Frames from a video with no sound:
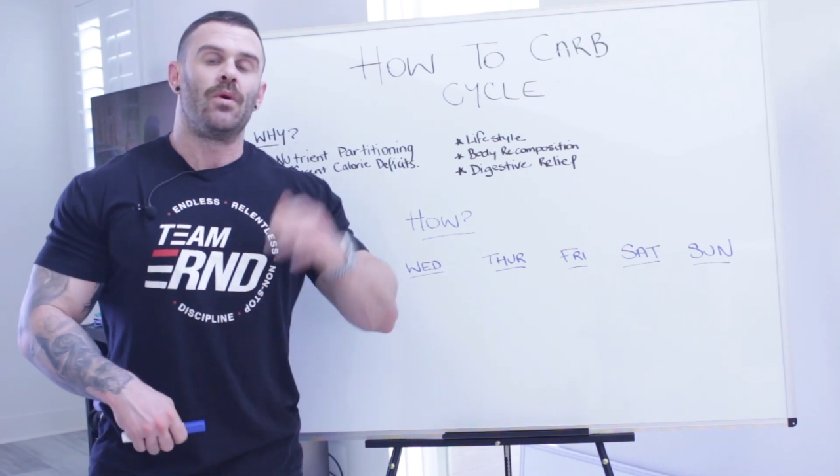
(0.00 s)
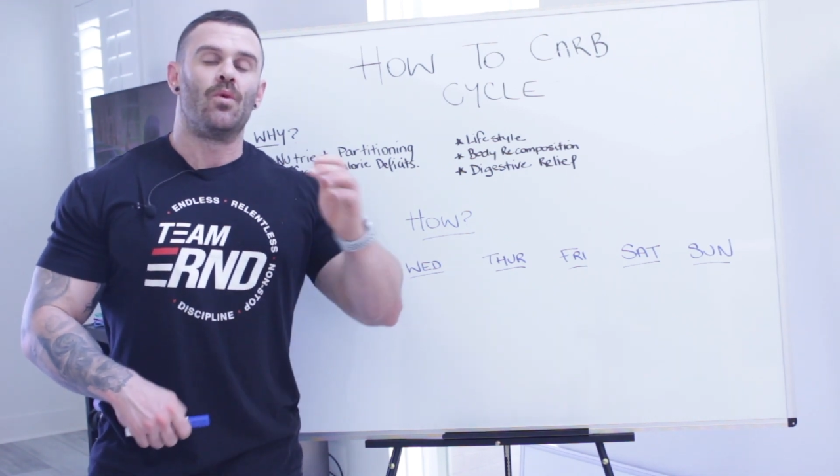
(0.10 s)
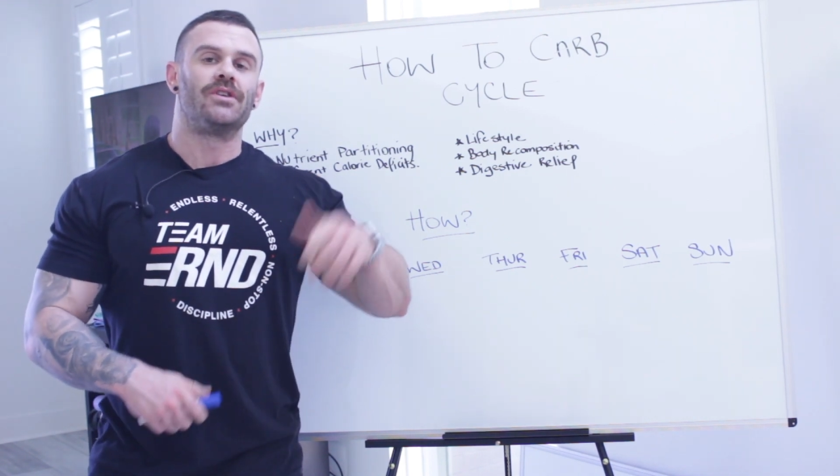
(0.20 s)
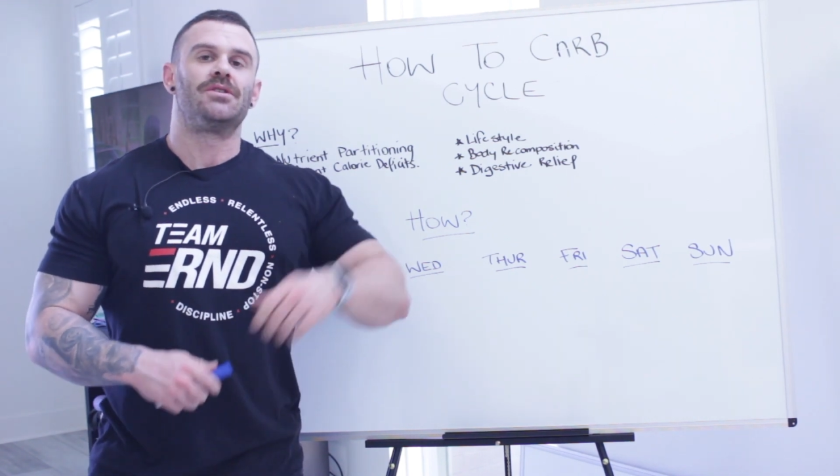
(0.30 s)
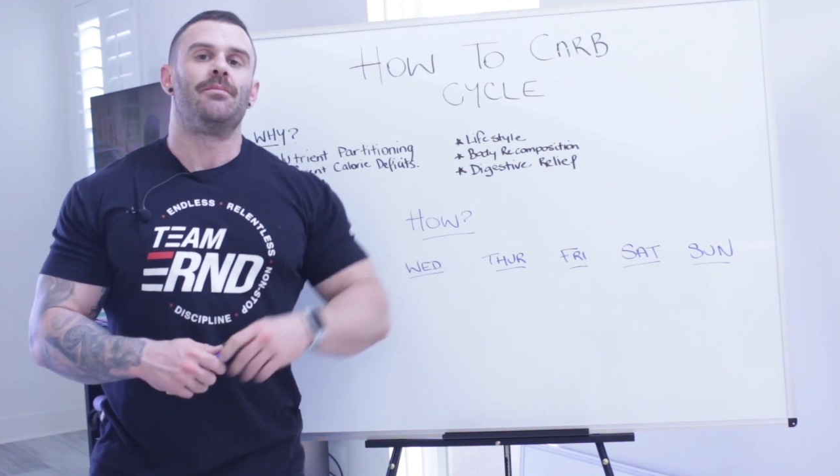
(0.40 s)
We
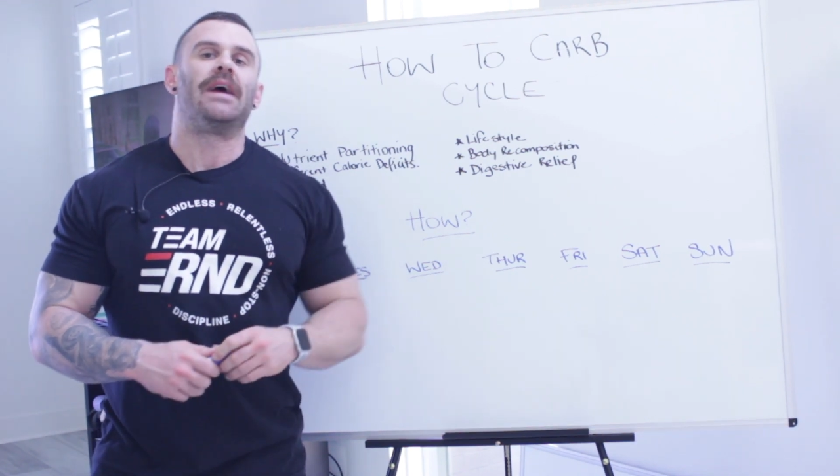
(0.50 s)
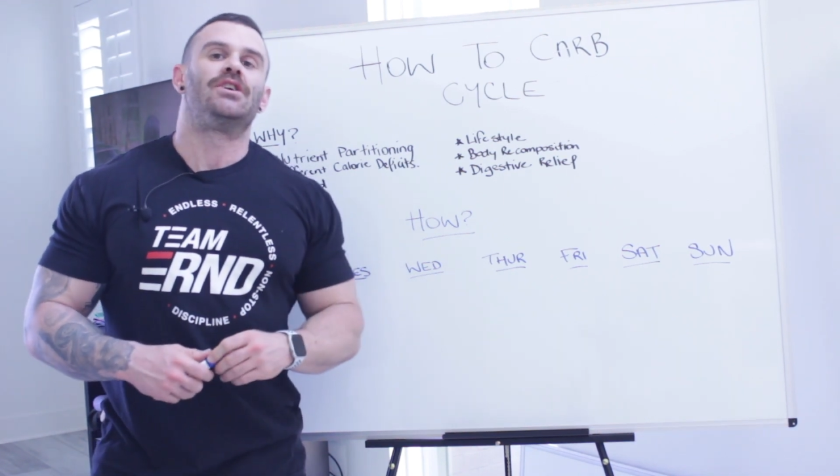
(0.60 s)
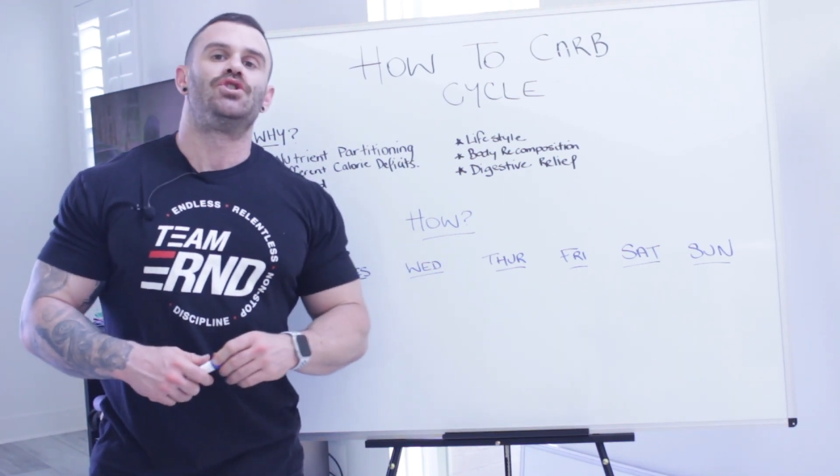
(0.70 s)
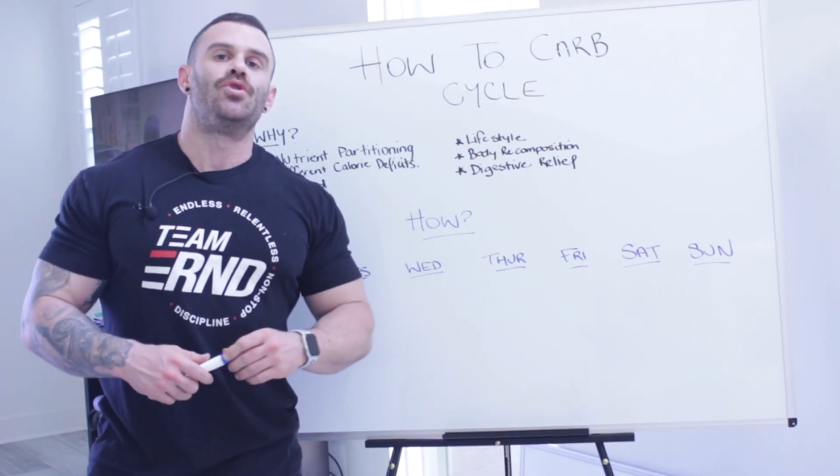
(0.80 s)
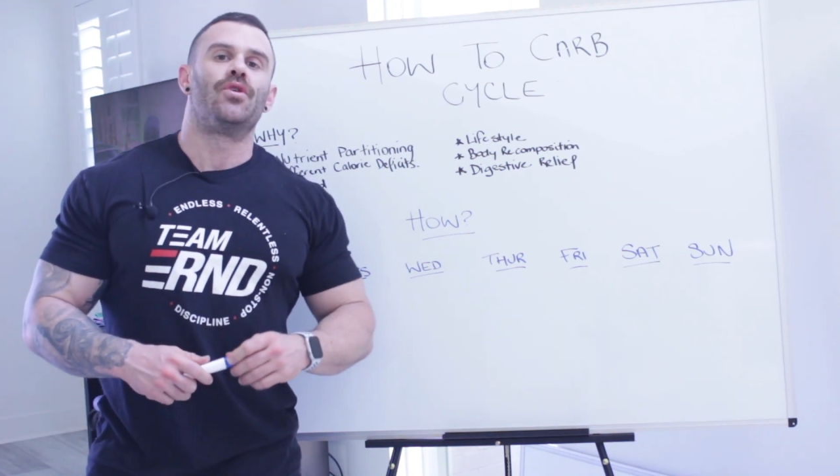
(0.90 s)
want to
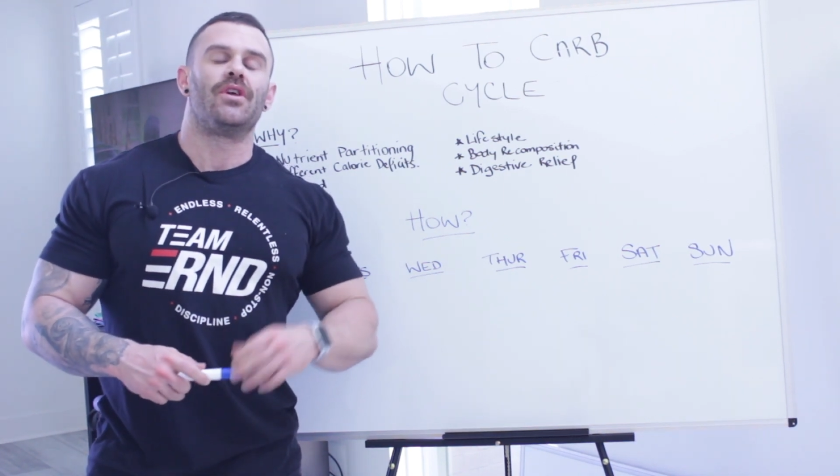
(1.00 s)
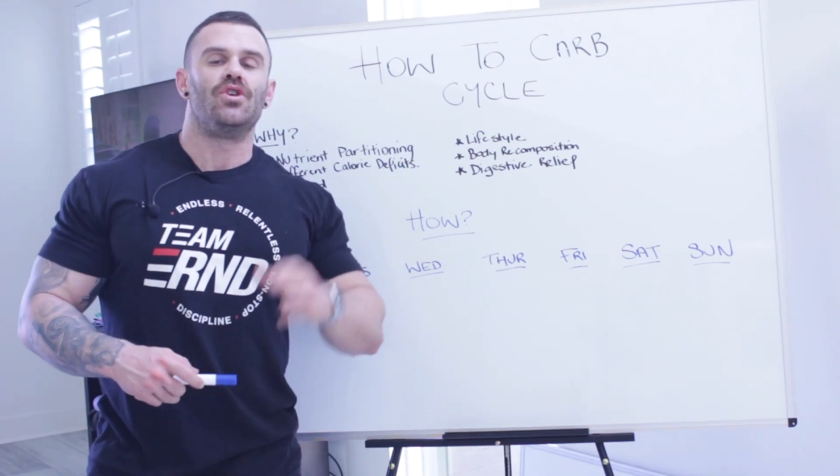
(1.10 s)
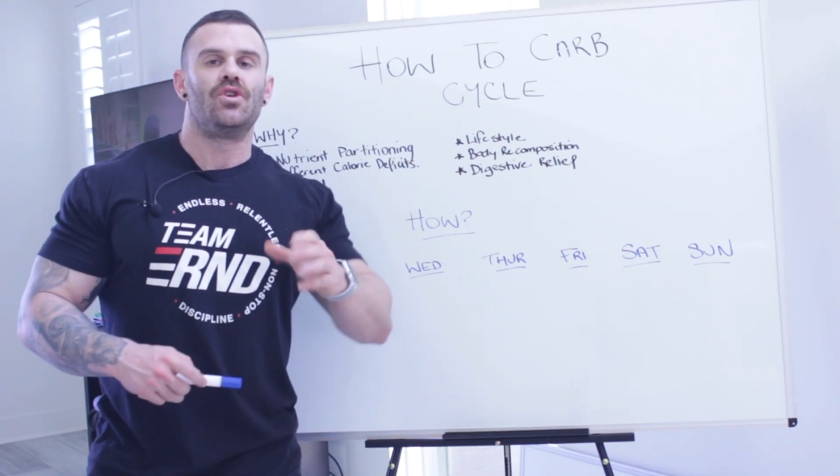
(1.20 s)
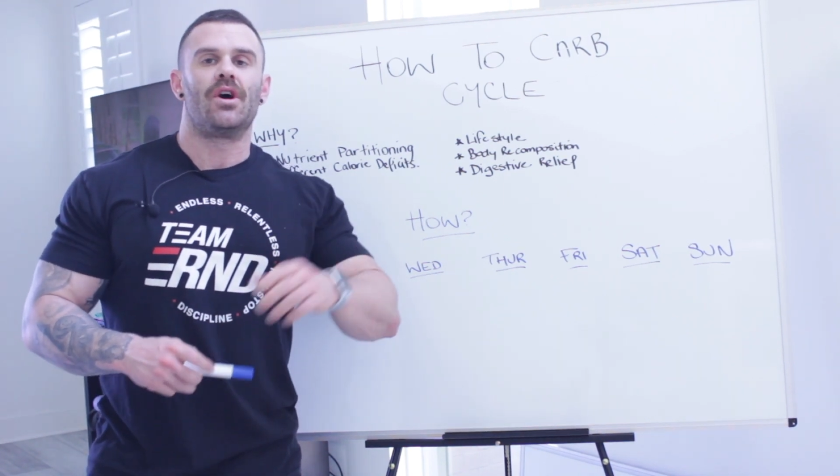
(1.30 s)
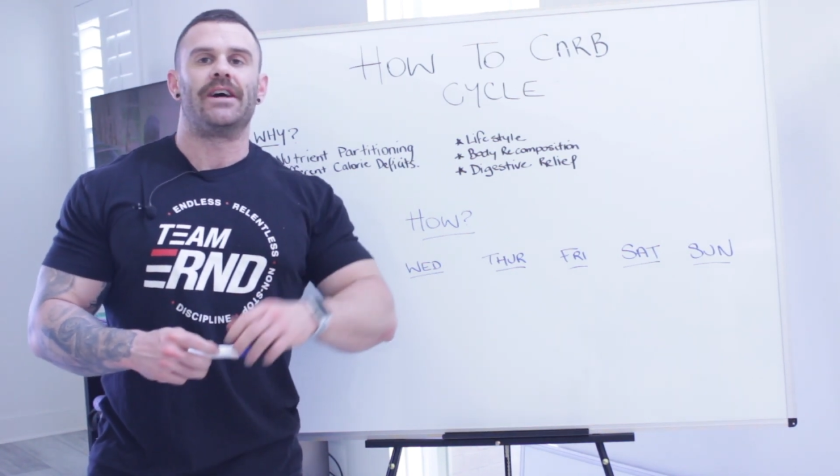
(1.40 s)
make sure that
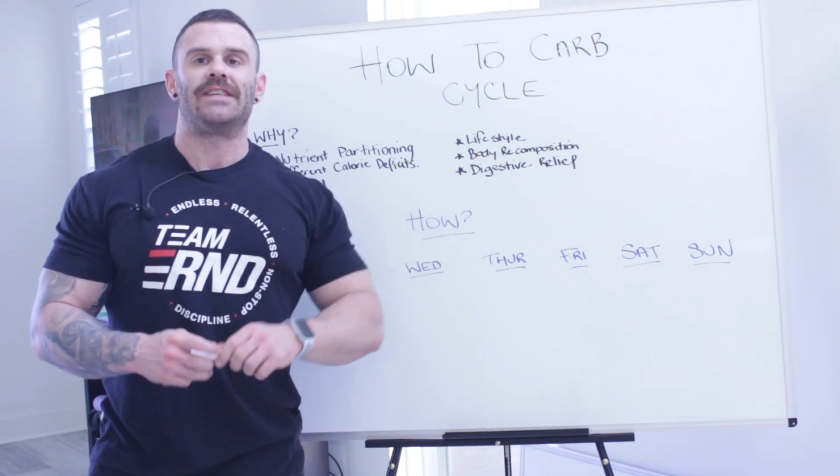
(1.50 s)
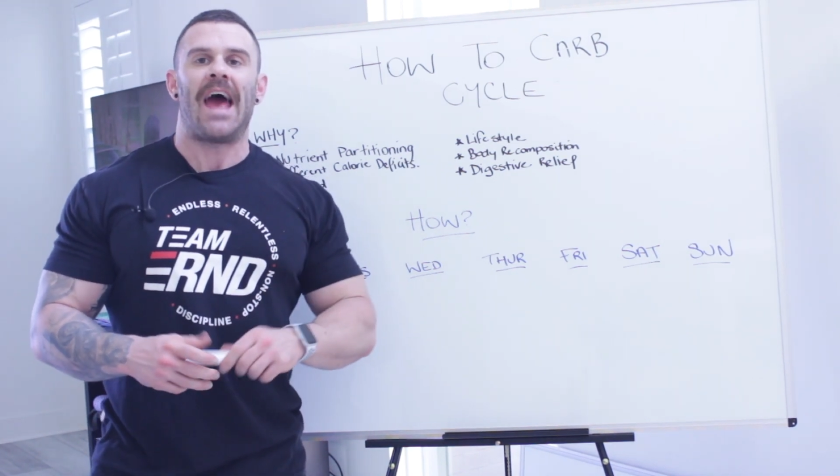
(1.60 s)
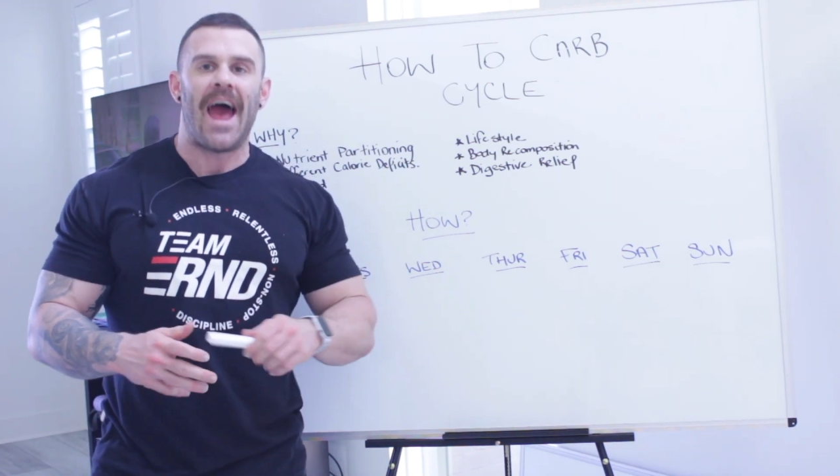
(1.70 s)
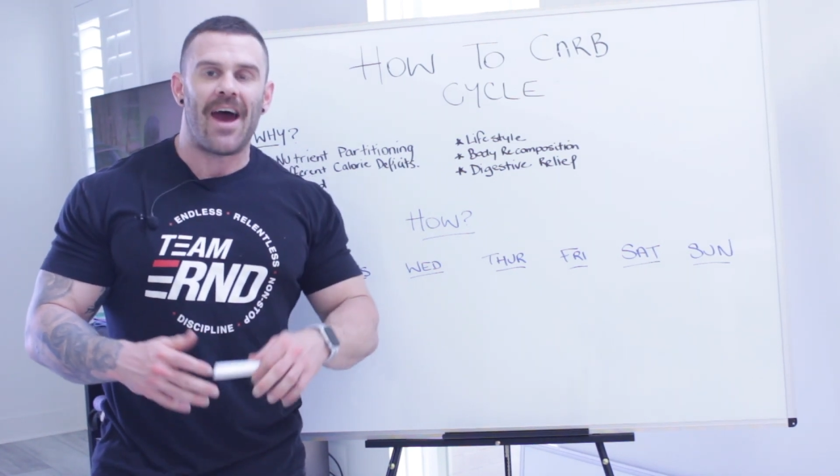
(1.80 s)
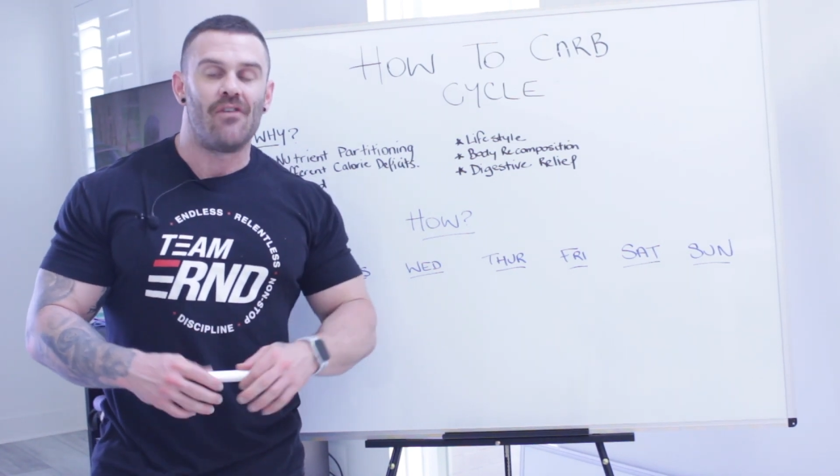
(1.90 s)
you guys
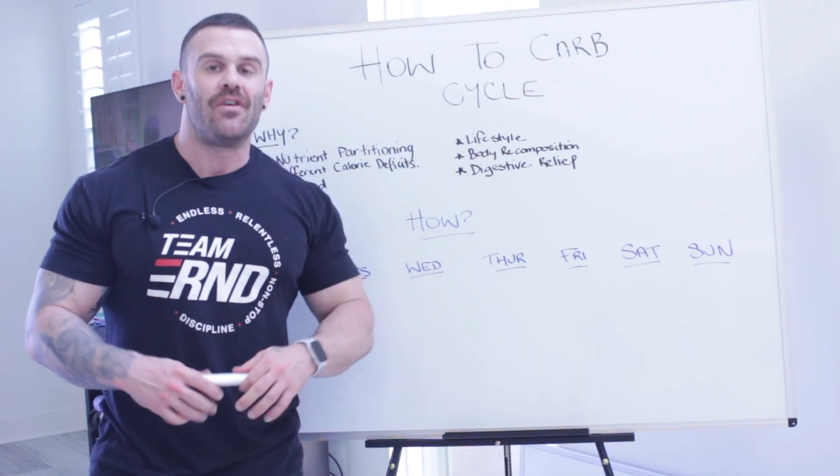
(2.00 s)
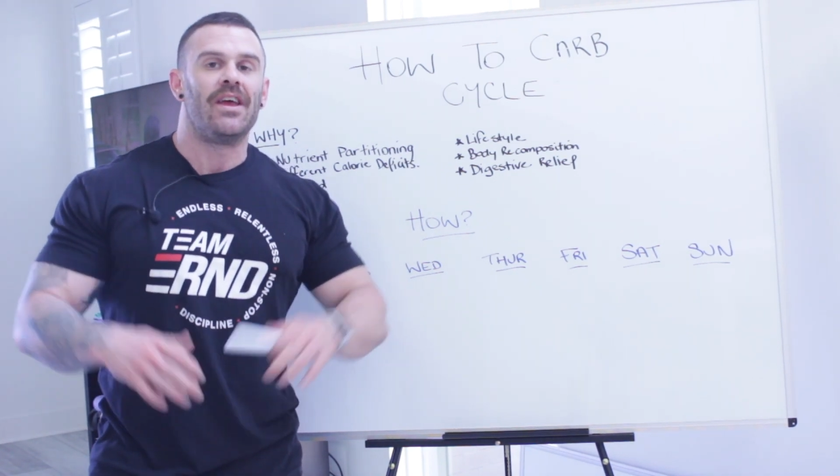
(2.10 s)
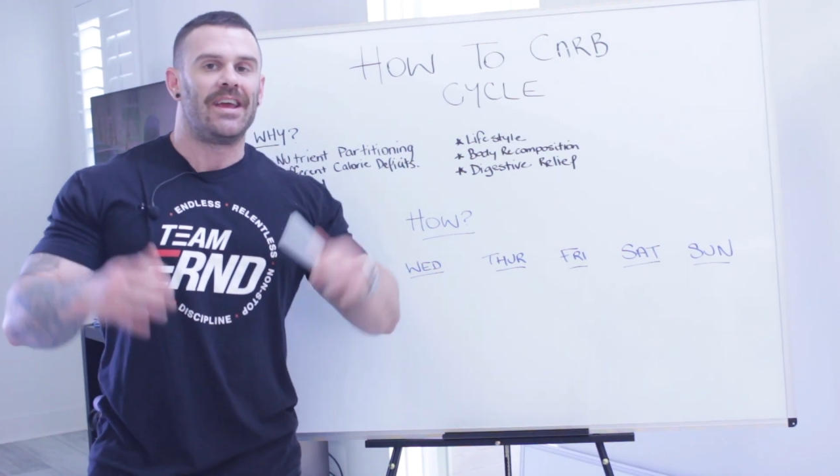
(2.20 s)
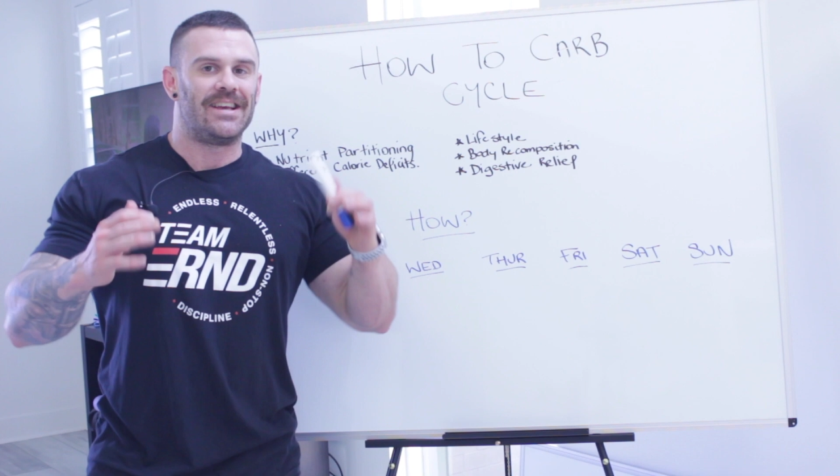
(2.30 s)
have